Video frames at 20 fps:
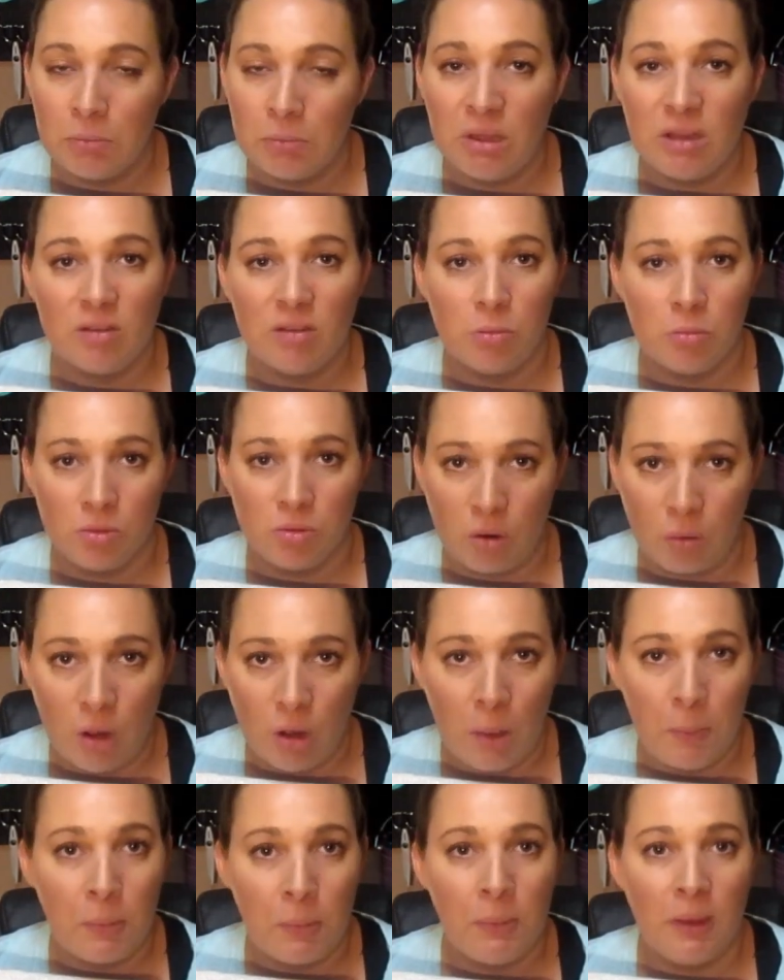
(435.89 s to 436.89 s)
It makes him throw
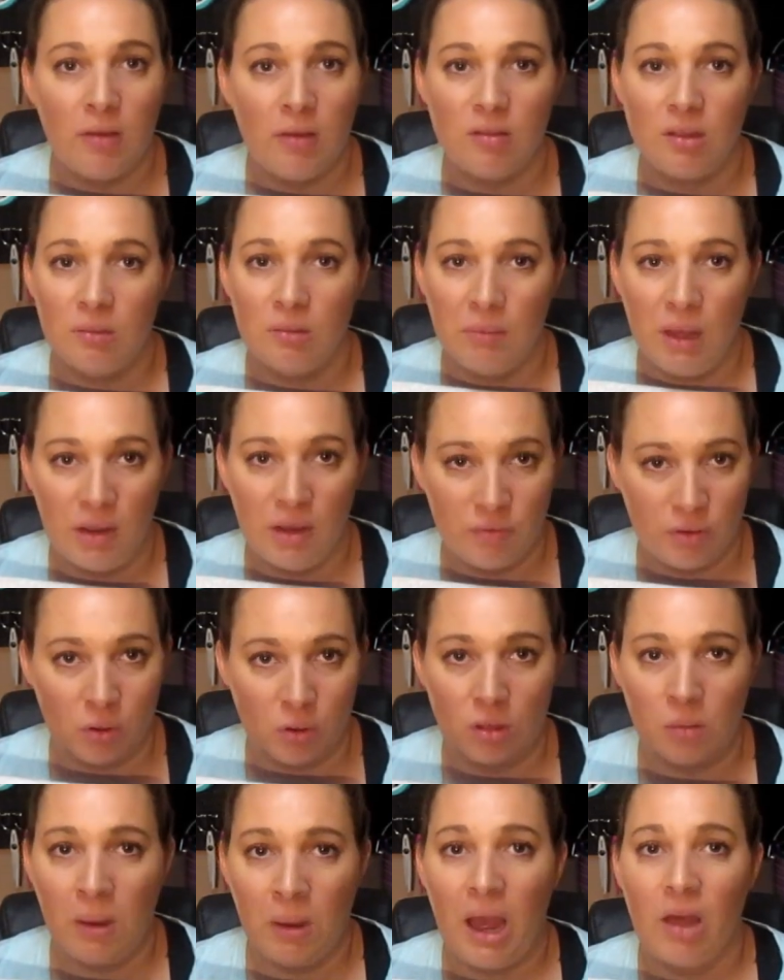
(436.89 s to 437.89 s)
up. It makes him have to go
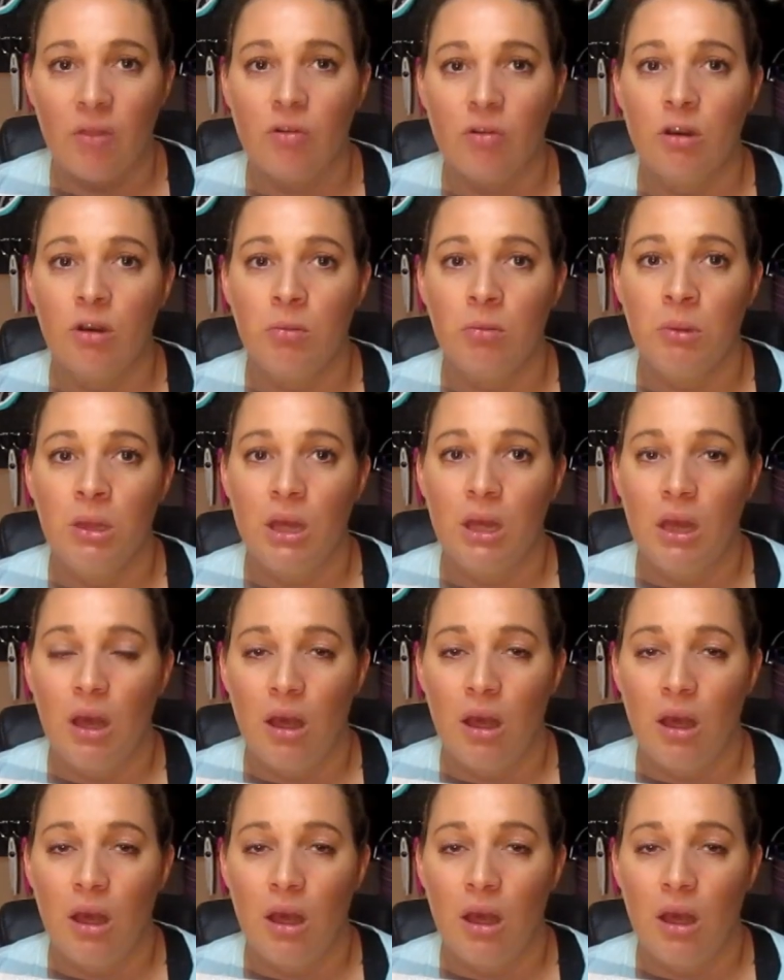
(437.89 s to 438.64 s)
to the bathroom.